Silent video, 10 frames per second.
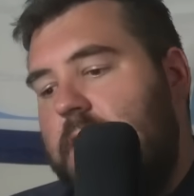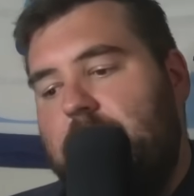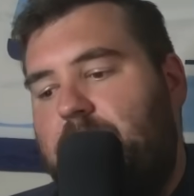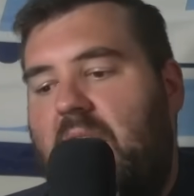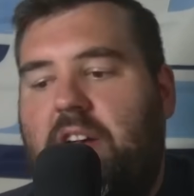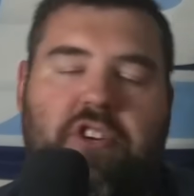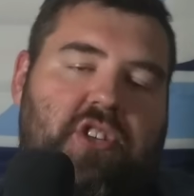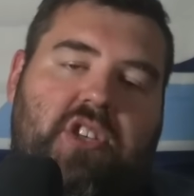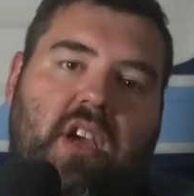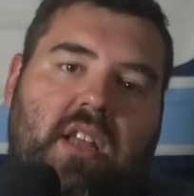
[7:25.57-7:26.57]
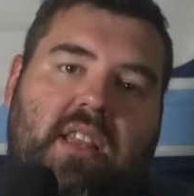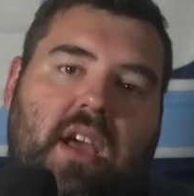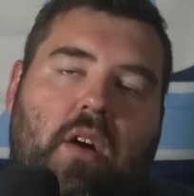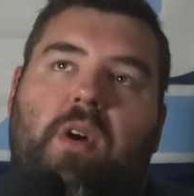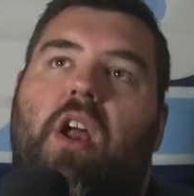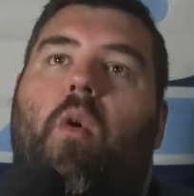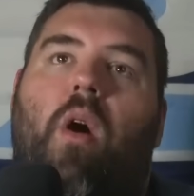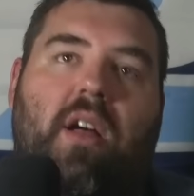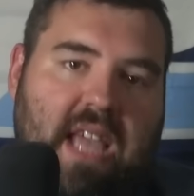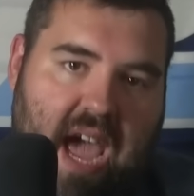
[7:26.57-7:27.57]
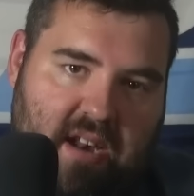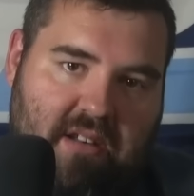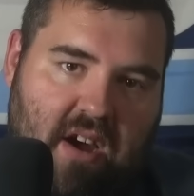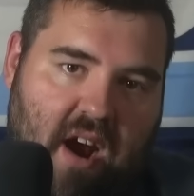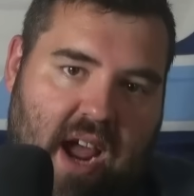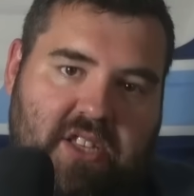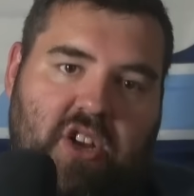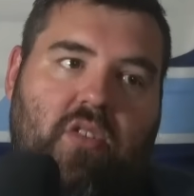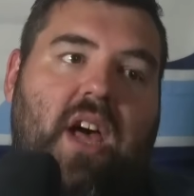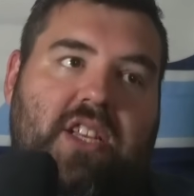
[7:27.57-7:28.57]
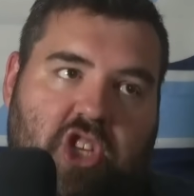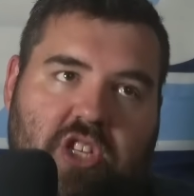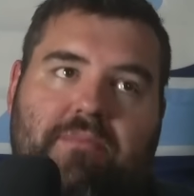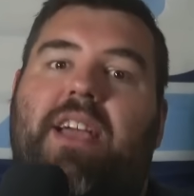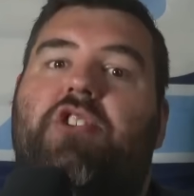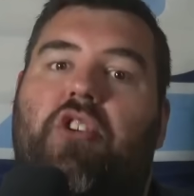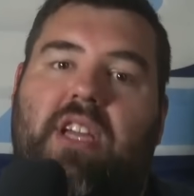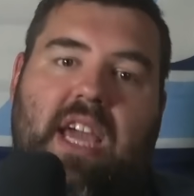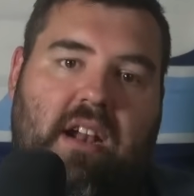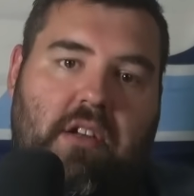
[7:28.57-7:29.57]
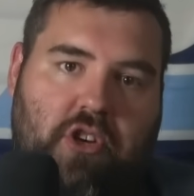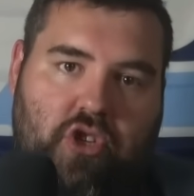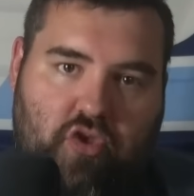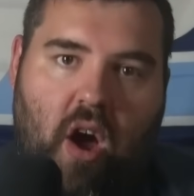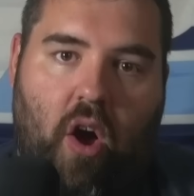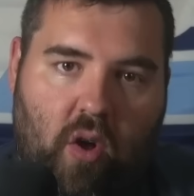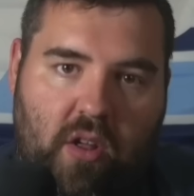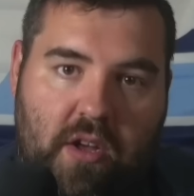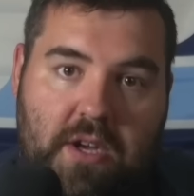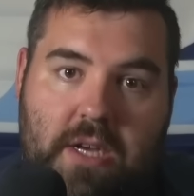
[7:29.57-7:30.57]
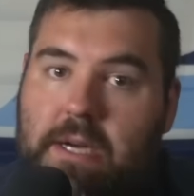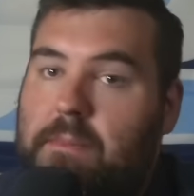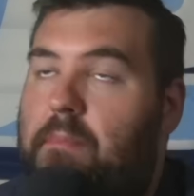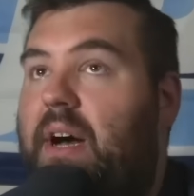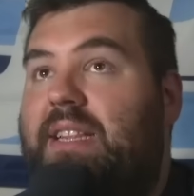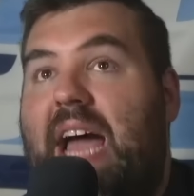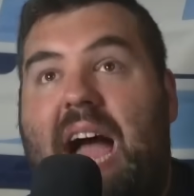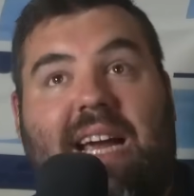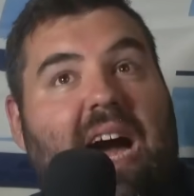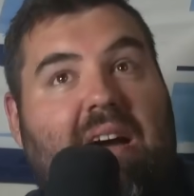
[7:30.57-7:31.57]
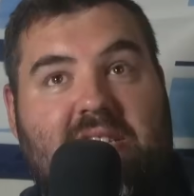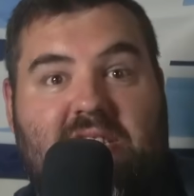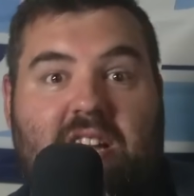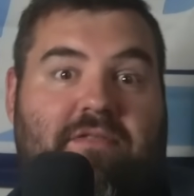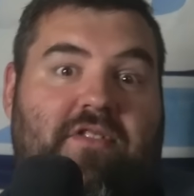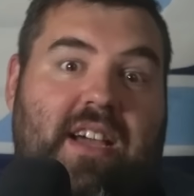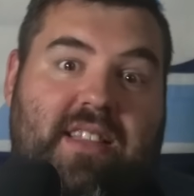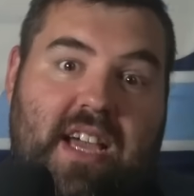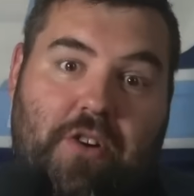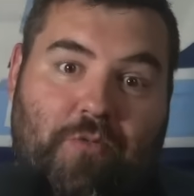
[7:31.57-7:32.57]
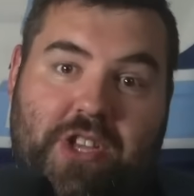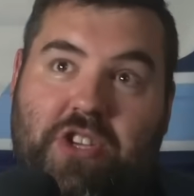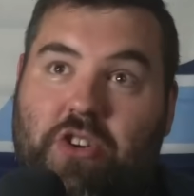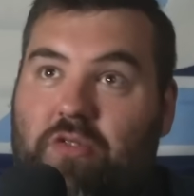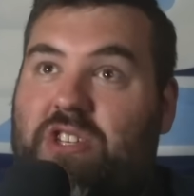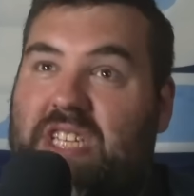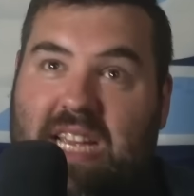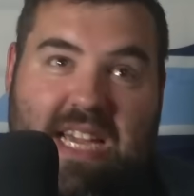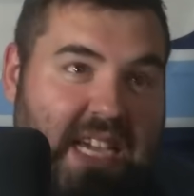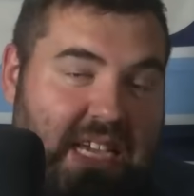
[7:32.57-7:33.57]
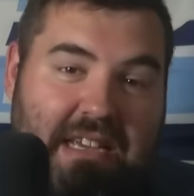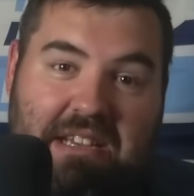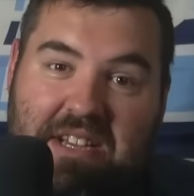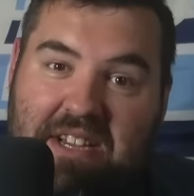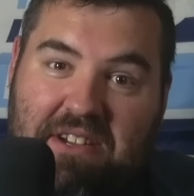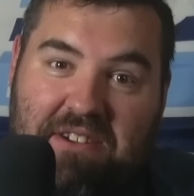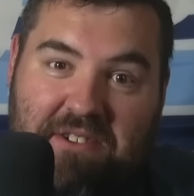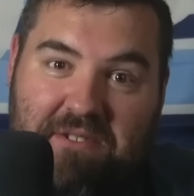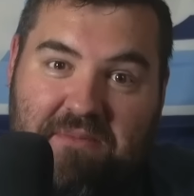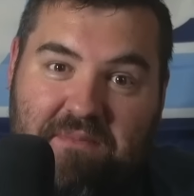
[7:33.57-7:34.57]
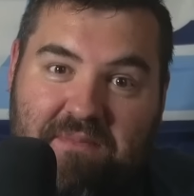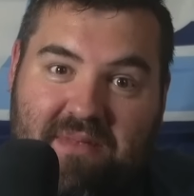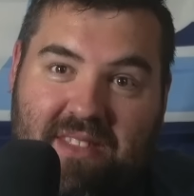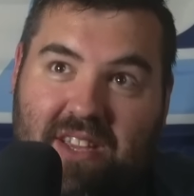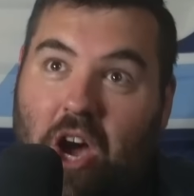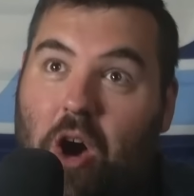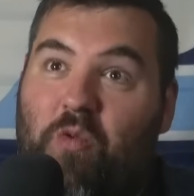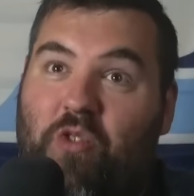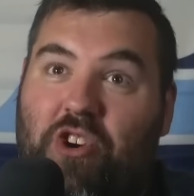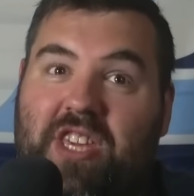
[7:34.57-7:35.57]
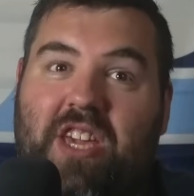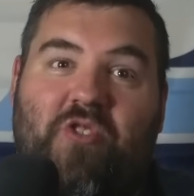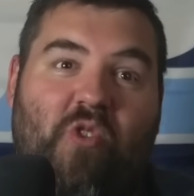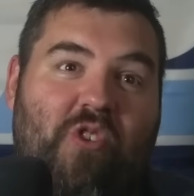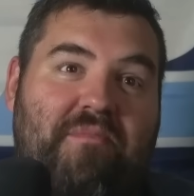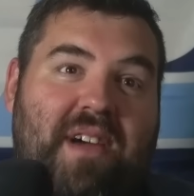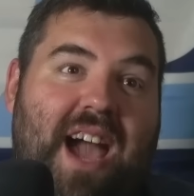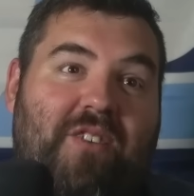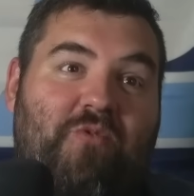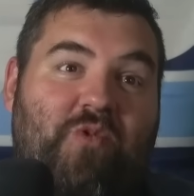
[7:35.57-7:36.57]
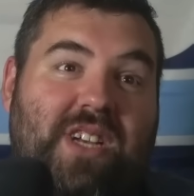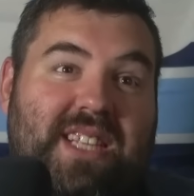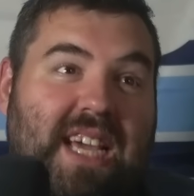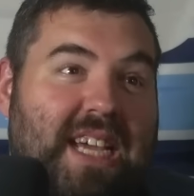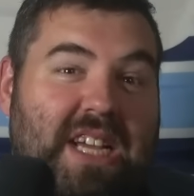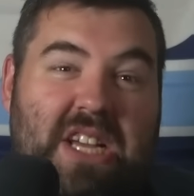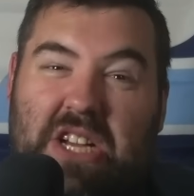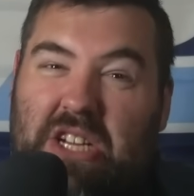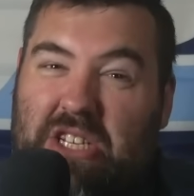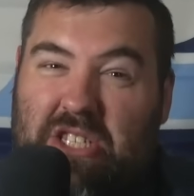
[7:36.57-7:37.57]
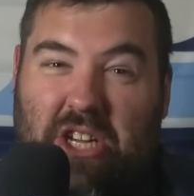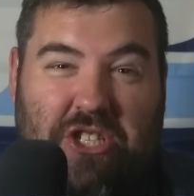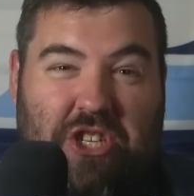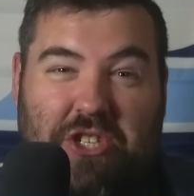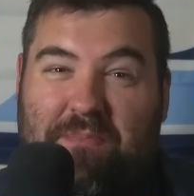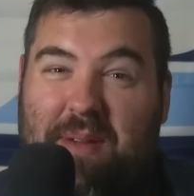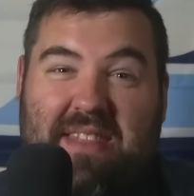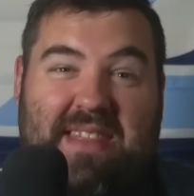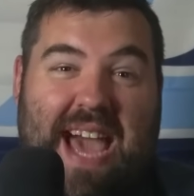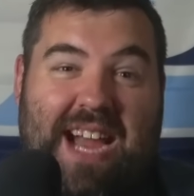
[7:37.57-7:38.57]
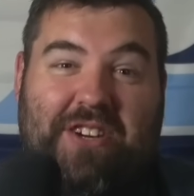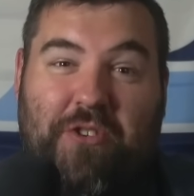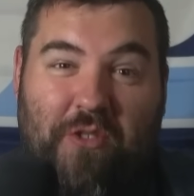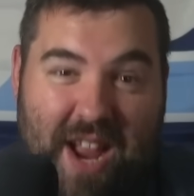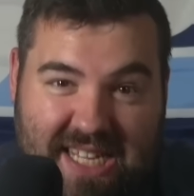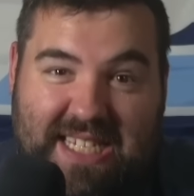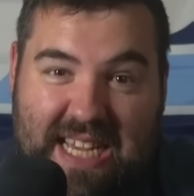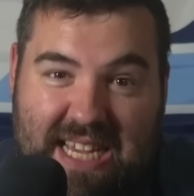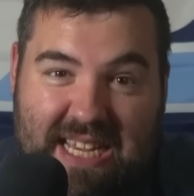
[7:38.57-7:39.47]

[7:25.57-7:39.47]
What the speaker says: we don't want that. All right, so let's just make sure to get it under control. But that kind of stuff right there, when you see a rookie quarterback willing to just be that crazy,